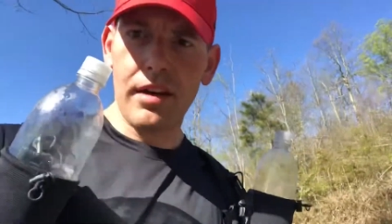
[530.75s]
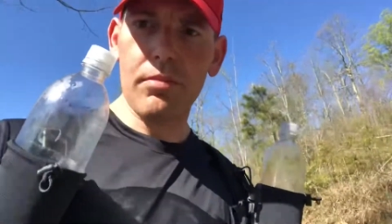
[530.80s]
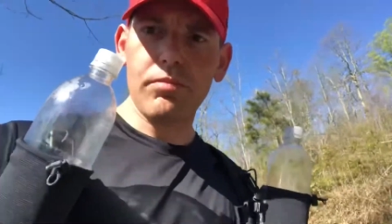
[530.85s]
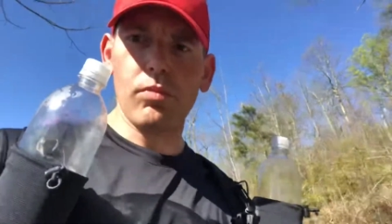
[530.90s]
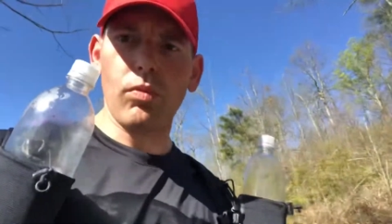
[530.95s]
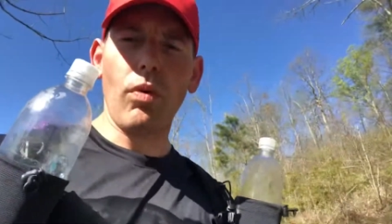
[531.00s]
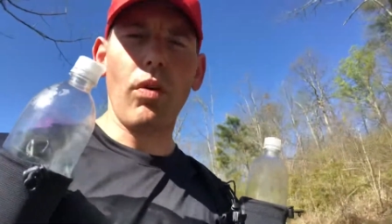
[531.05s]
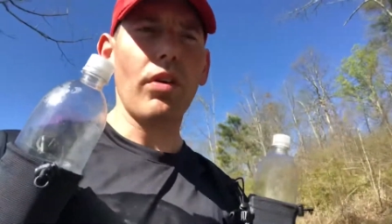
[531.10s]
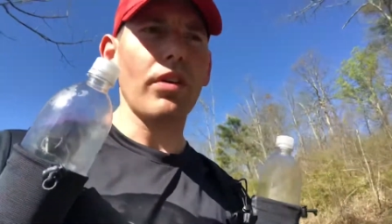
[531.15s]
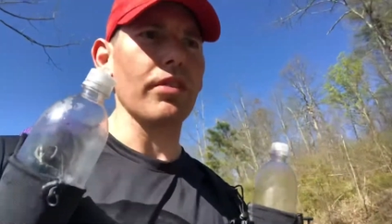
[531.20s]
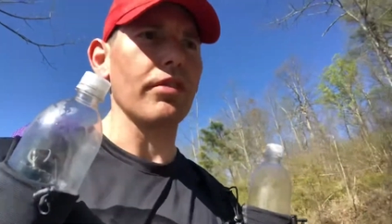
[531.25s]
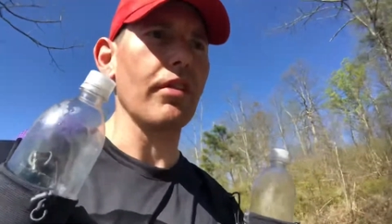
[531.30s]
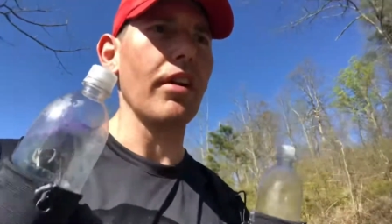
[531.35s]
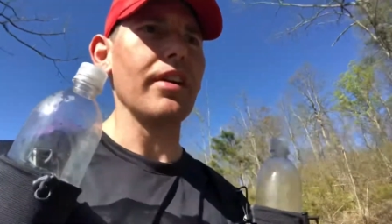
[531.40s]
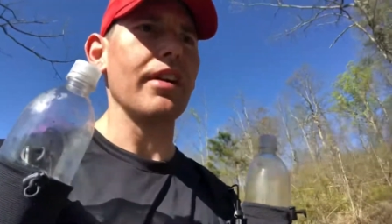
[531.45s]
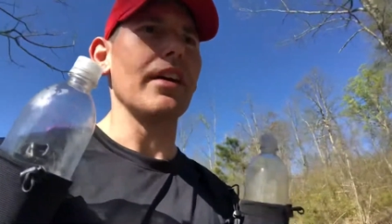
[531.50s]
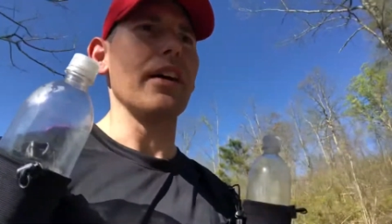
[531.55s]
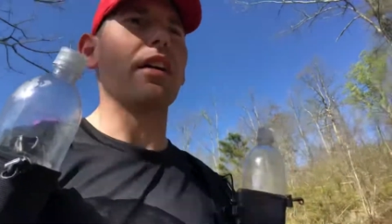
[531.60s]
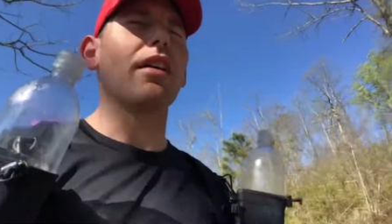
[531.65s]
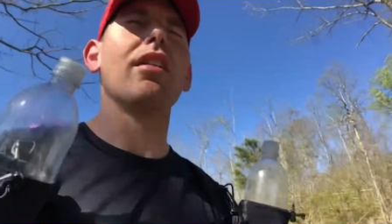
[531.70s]
I'm walking
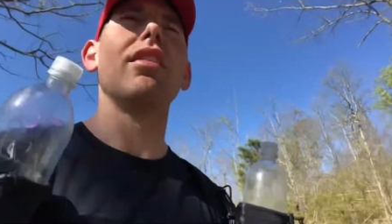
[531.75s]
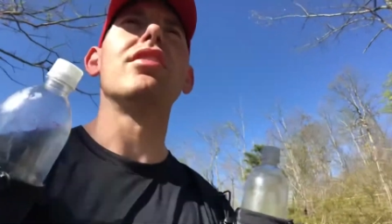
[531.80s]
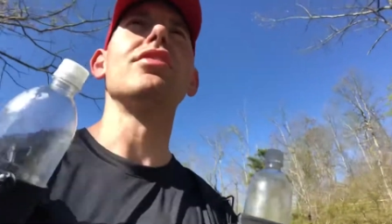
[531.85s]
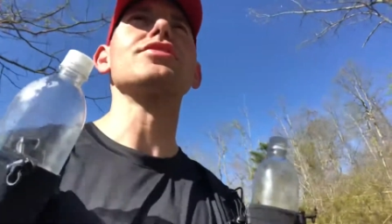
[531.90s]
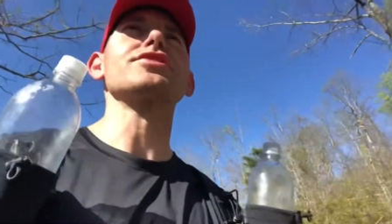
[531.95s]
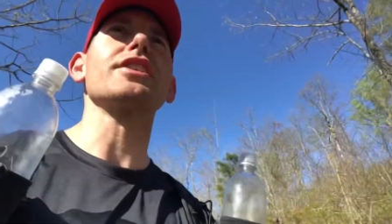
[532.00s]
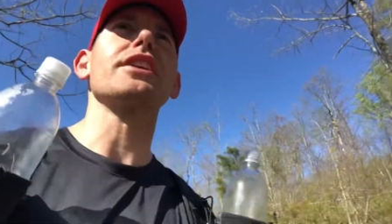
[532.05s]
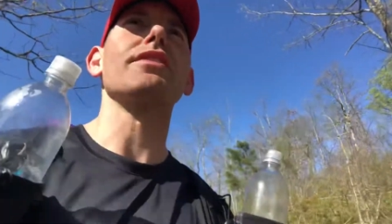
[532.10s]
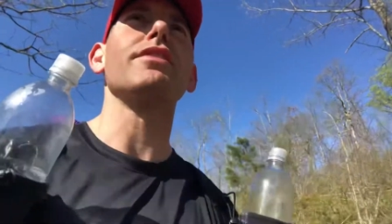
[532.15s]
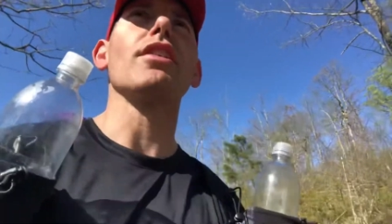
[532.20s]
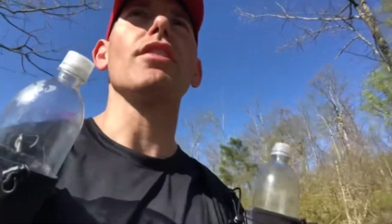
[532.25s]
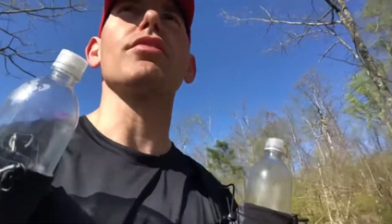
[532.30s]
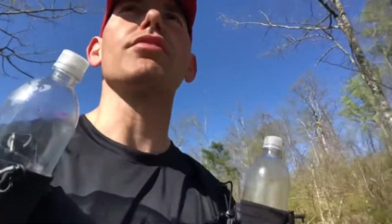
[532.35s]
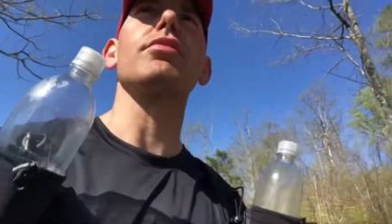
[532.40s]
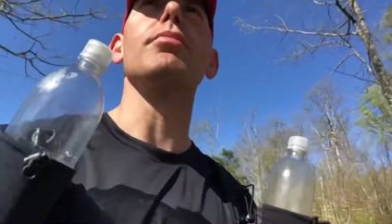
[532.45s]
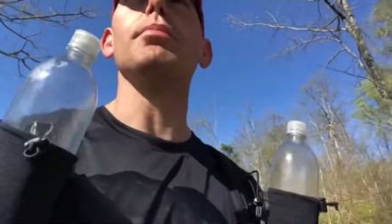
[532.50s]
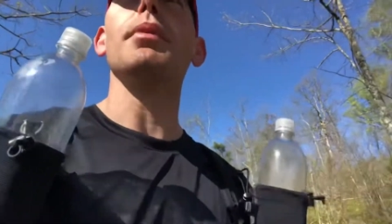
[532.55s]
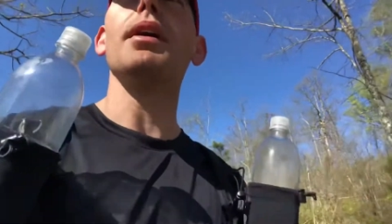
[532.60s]
right now, shaved off